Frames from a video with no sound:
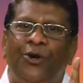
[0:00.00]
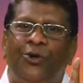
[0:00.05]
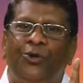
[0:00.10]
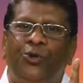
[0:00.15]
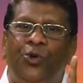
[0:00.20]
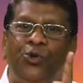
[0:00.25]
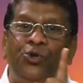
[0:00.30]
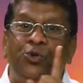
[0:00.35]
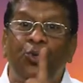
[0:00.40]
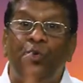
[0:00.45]

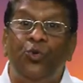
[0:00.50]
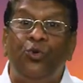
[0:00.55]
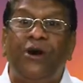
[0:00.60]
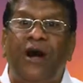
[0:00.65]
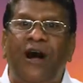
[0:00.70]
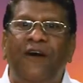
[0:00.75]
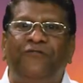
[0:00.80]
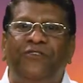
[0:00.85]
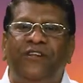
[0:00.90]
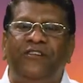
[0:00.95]
those who look
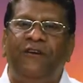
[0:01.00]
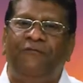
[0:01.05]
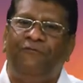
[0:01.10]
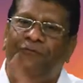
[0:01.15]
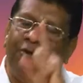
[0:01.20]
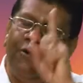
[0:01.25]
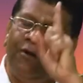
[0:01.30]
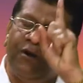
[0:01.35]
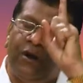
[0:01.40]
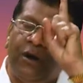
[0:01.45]
after the
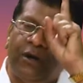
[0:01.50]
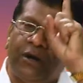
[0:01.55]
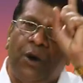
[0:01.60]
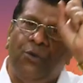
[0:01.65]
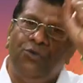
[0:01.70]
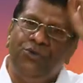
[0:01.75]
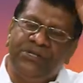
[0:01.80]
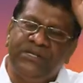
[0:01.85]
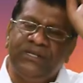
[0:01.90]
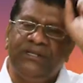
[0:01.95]

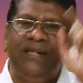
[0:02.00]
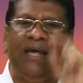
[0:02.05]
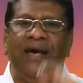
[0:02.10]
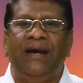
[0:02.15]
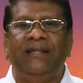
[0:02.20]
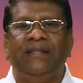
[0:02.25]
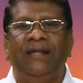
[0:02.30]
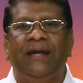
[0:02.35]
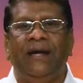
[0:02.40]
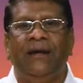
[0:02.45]
cows, they are
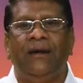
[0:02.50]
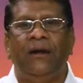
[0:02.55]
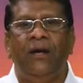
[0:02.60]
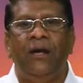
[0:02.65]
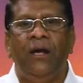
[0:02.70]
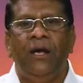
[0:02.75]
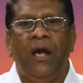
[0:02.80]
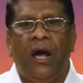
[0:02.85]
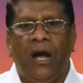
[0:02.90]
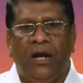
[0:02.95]
there.
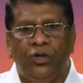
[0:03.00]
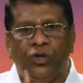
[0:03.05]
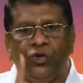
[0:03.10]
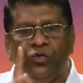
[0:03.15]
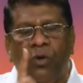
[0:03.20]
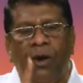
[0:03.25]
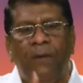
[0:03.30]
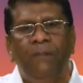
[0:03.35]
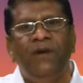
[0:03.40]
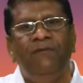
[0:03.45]
And
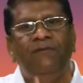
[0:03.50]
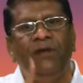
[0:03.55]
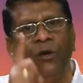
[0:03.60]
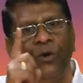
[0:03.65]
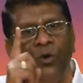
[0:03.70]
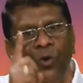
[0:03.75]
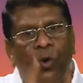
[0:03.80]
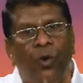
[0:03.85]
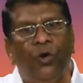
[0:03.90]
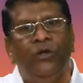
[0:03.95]
Swami will
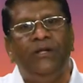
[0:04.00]
go